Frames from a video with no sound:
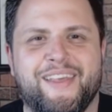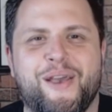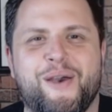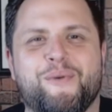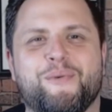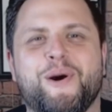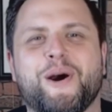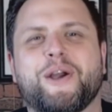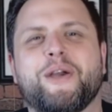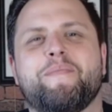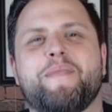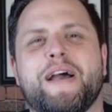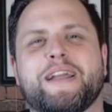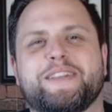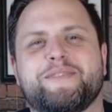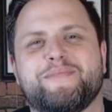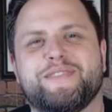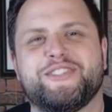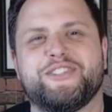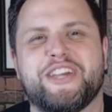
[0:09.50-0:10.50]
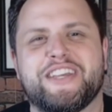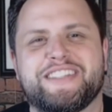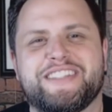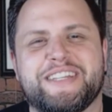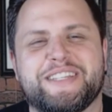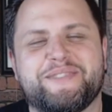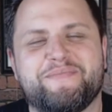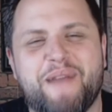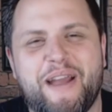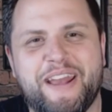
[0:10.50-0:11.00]
Welcome back to
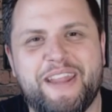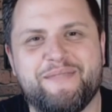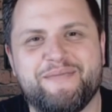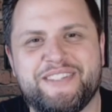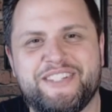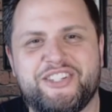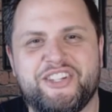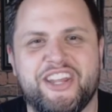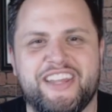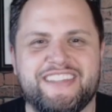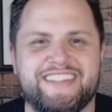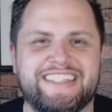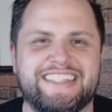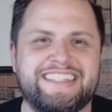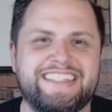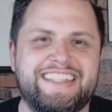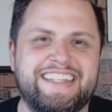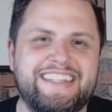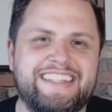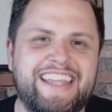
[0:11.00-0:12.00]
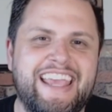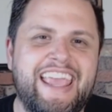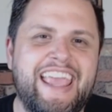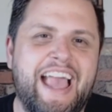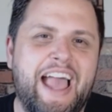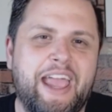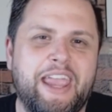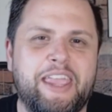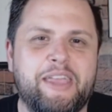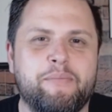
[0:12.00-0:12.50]
Majestix. My name is Chase, and today
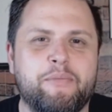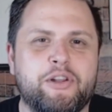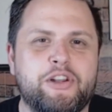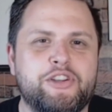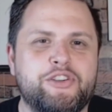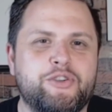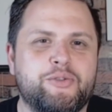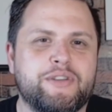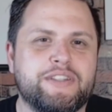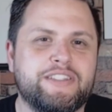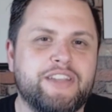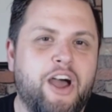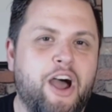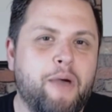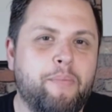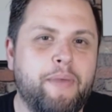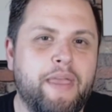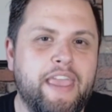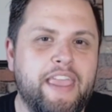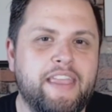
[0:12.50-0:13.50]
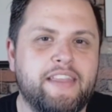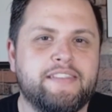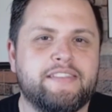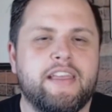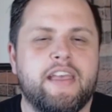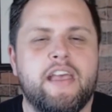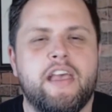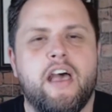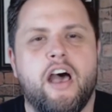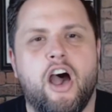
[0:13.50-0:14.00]
I am going to do a top 8
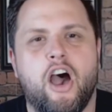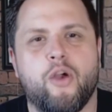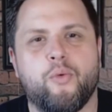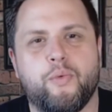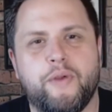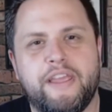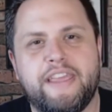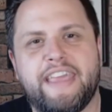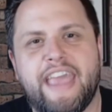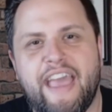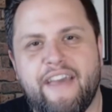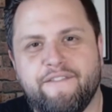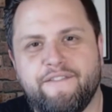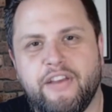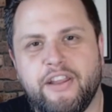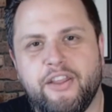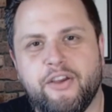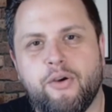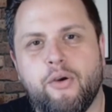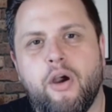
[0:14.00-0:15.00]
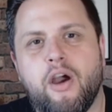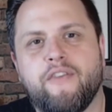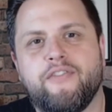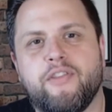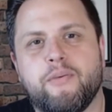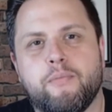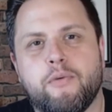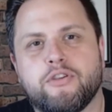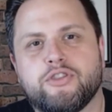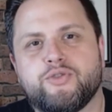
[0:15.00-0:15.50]
recap video of the
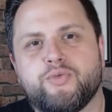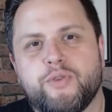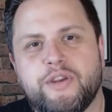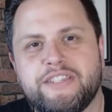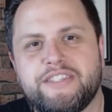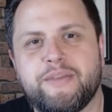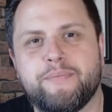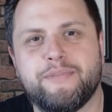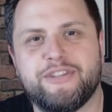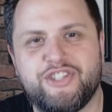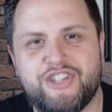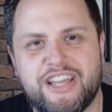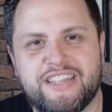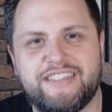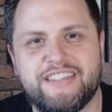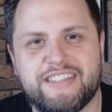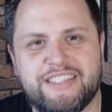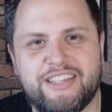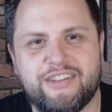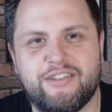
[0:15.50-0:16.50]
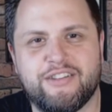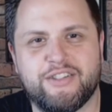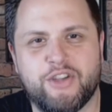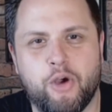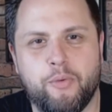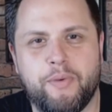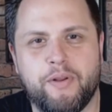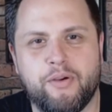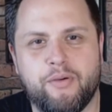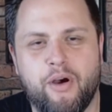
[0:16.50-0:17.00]
most recent Majestix Series
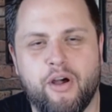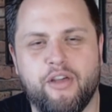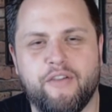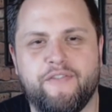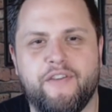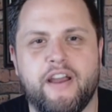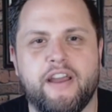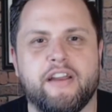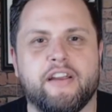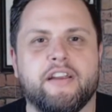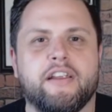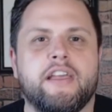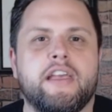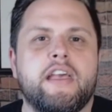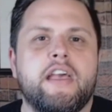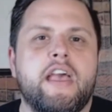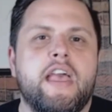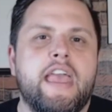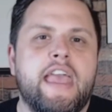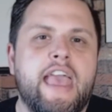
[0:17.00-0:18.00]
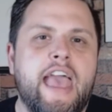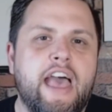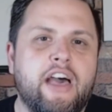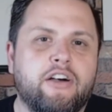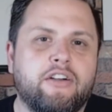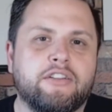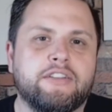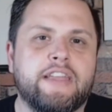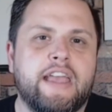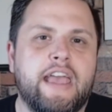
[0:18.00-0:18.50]
Open Qualifier
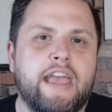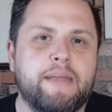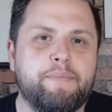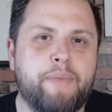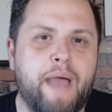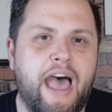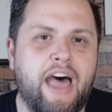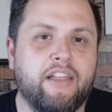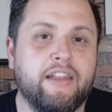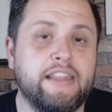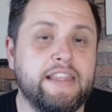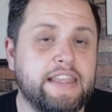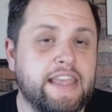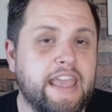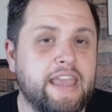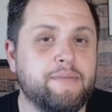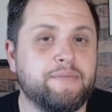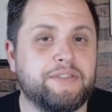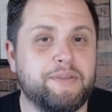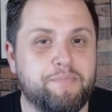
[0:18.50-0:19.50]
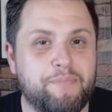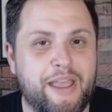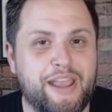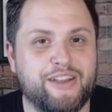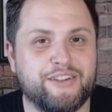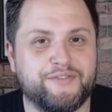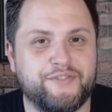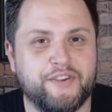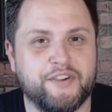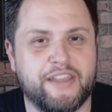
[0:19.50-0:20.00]
held at Paladins Games in
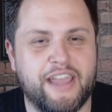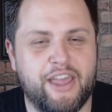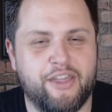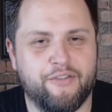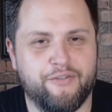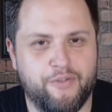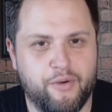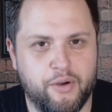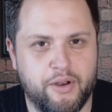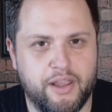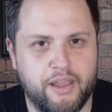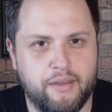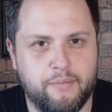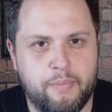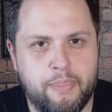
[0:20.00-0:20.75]
Bakersfield, California.